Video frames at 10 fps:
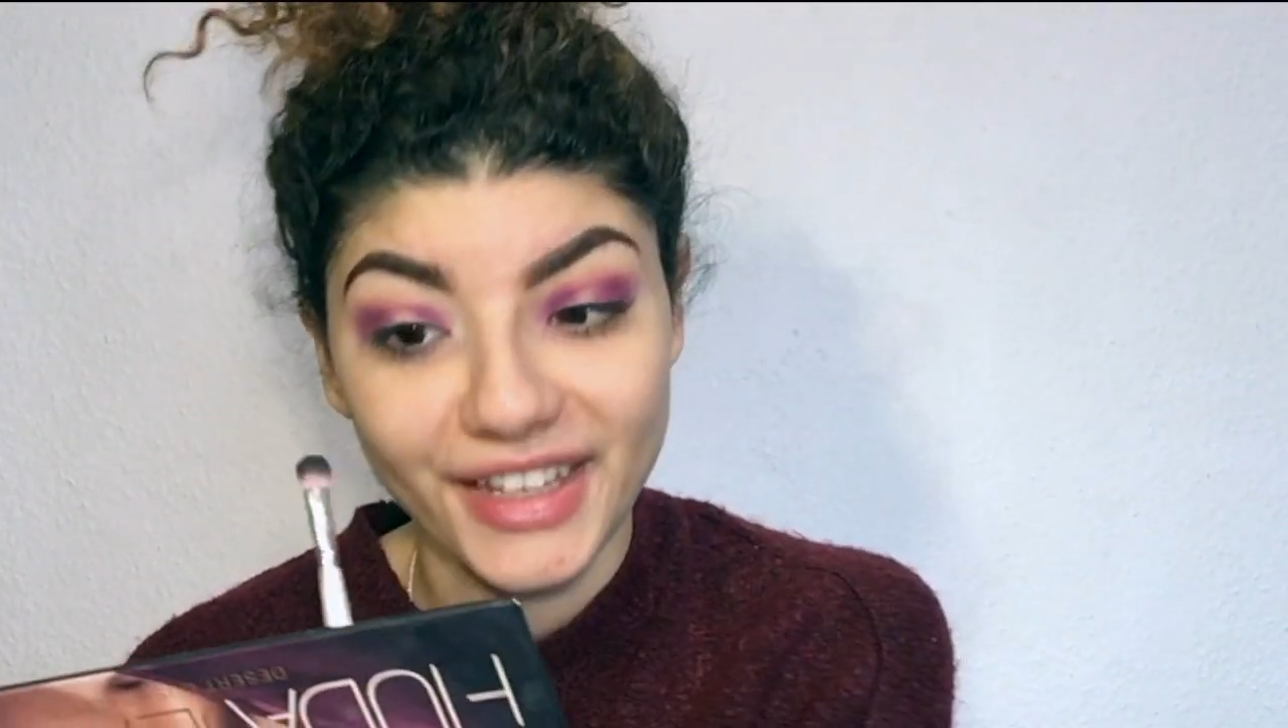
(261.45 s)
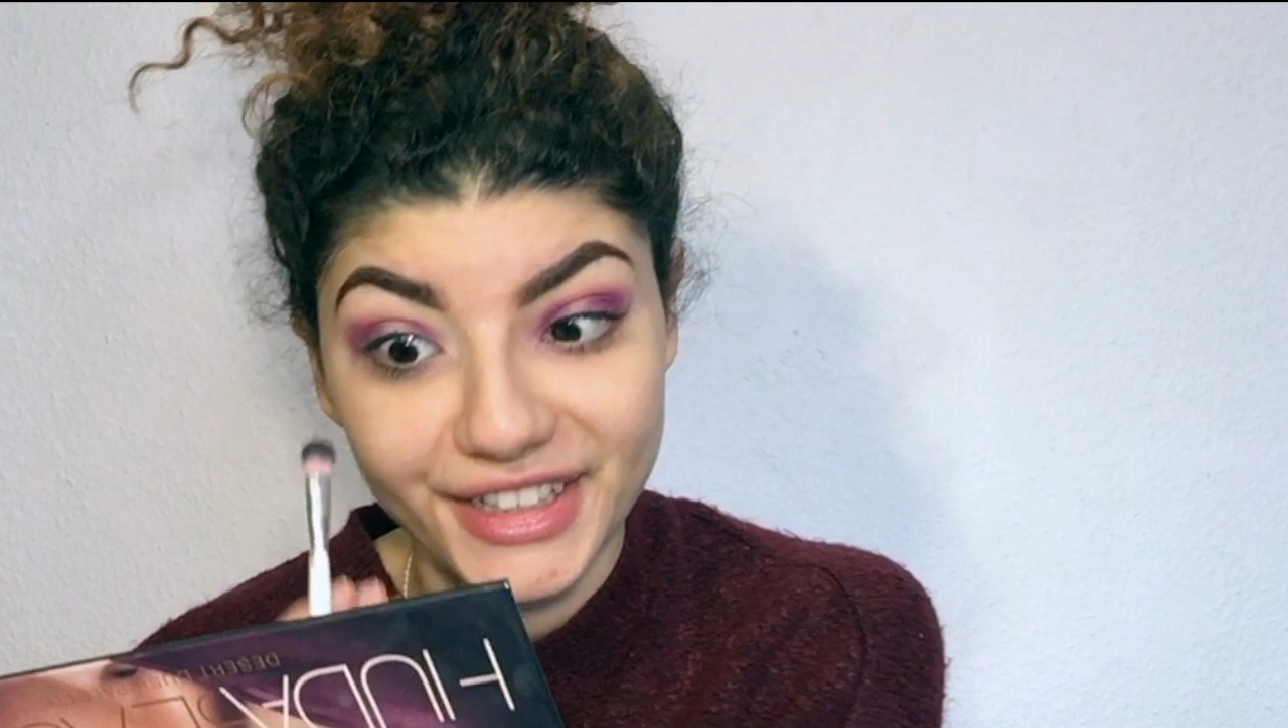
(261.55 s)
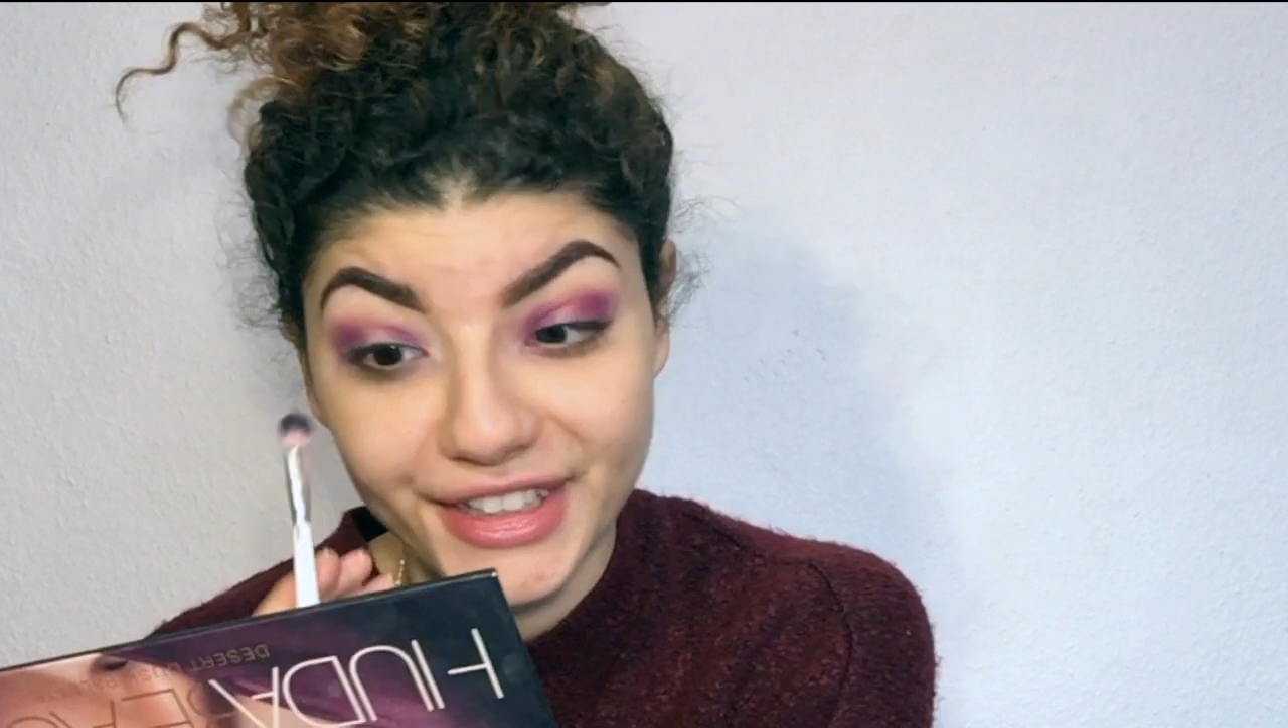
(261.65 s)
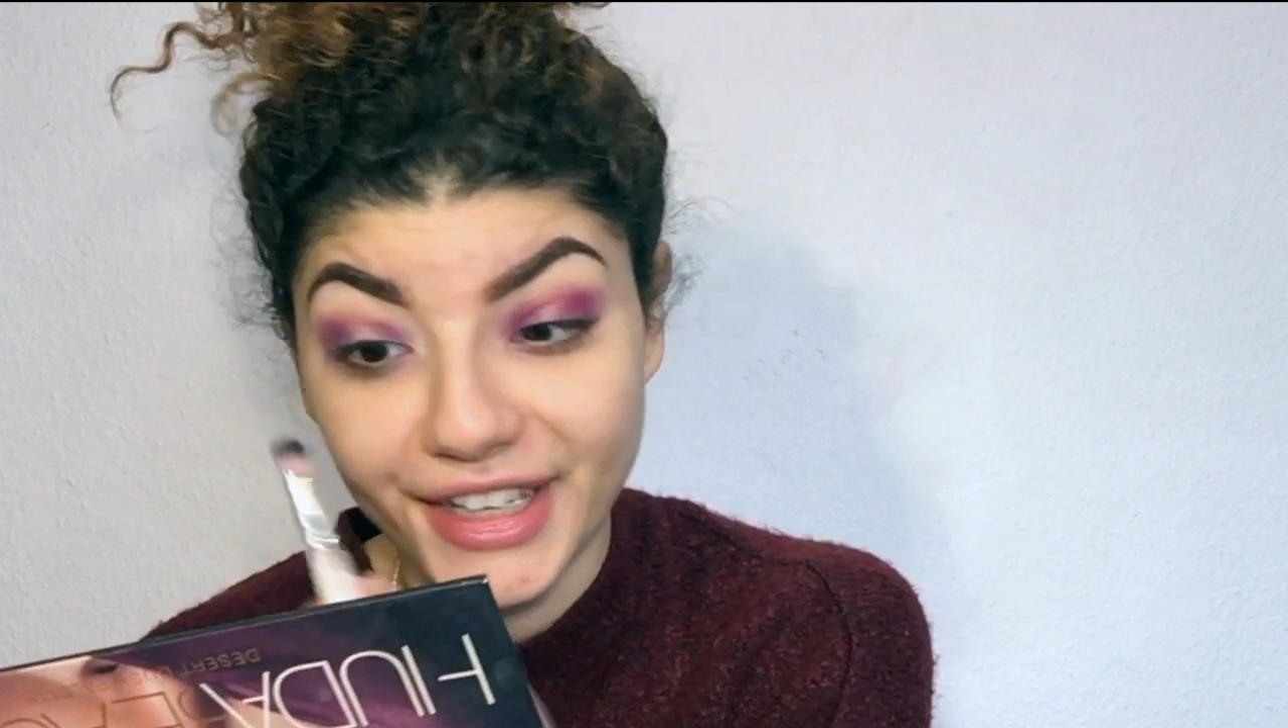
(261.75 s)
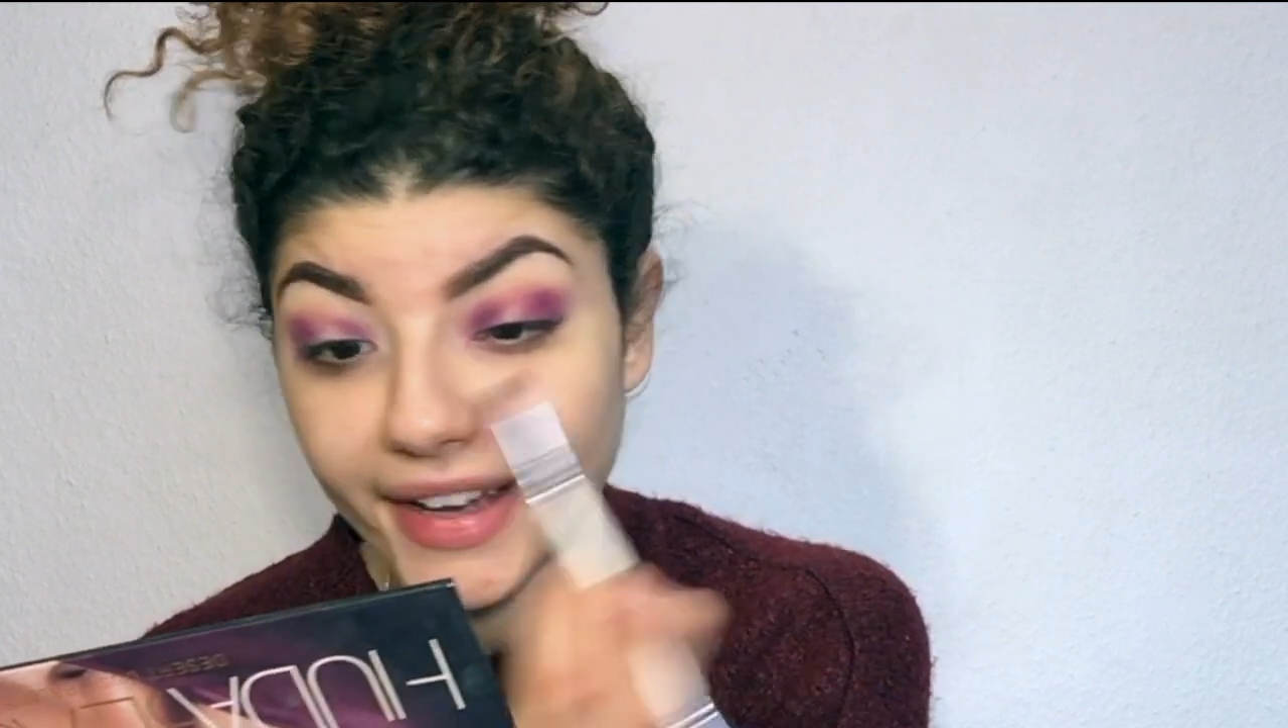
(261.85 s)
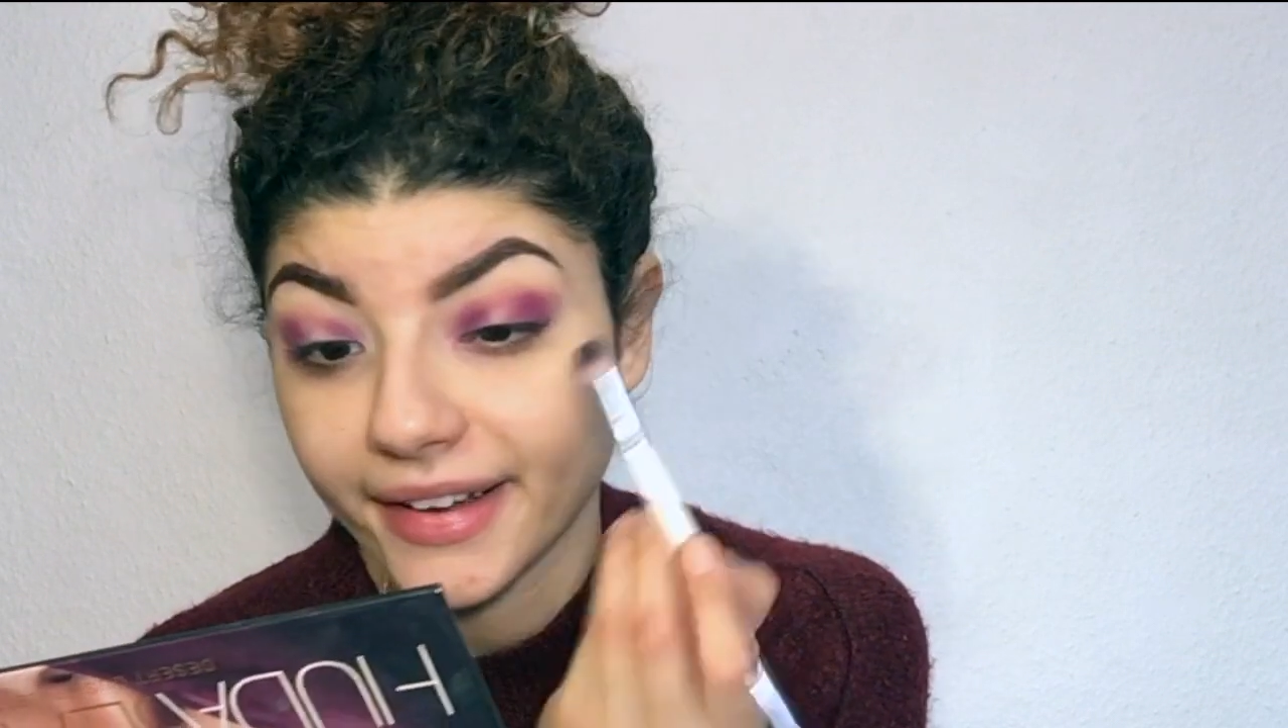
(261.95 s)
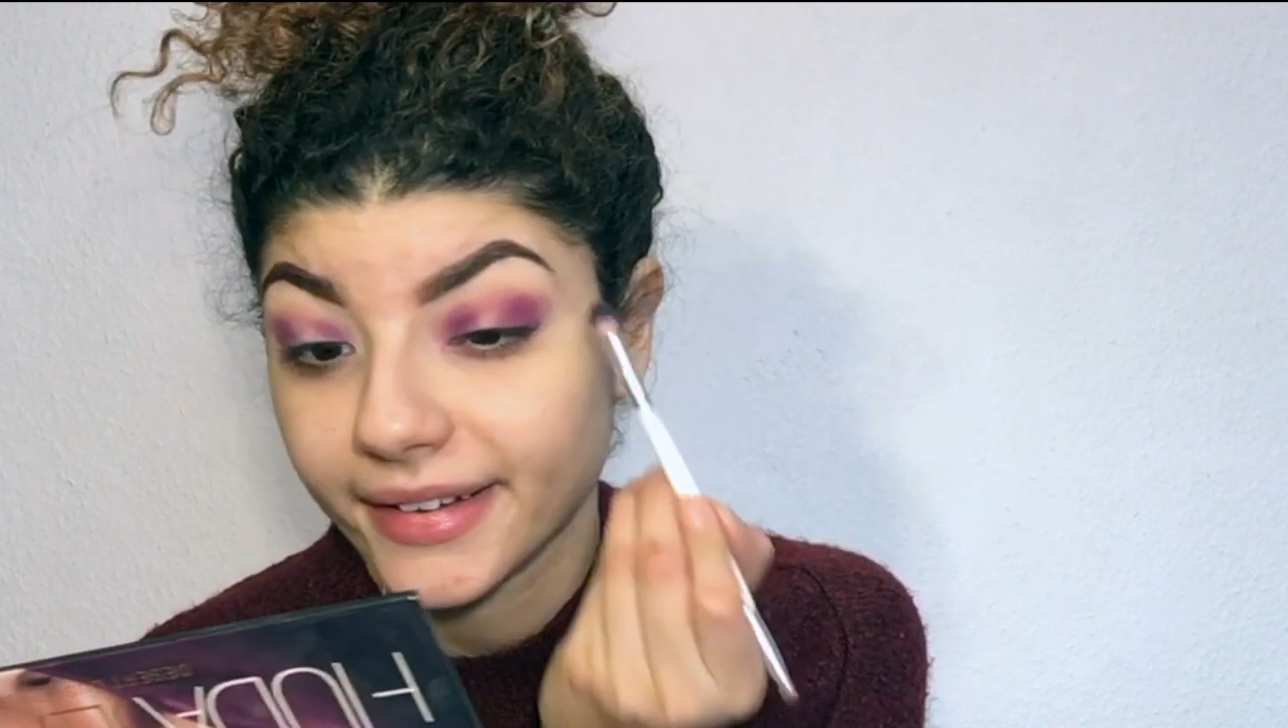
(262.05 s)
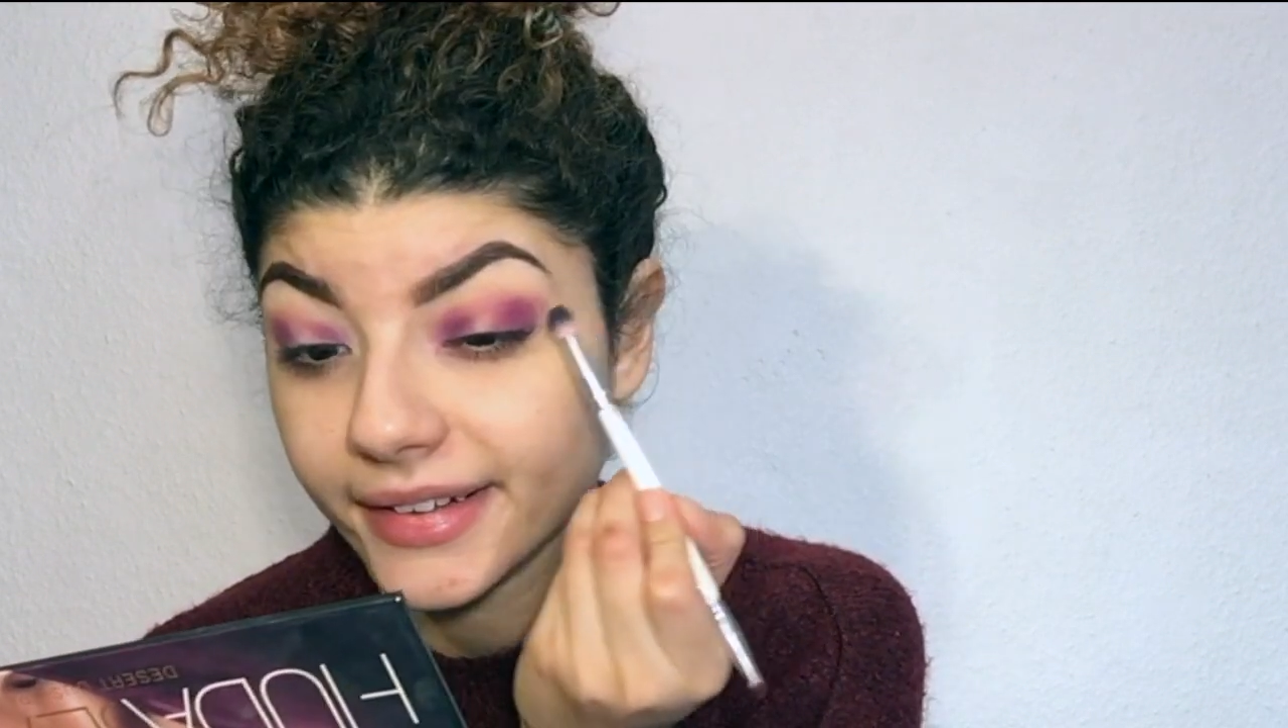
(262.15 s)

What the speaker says: yeah,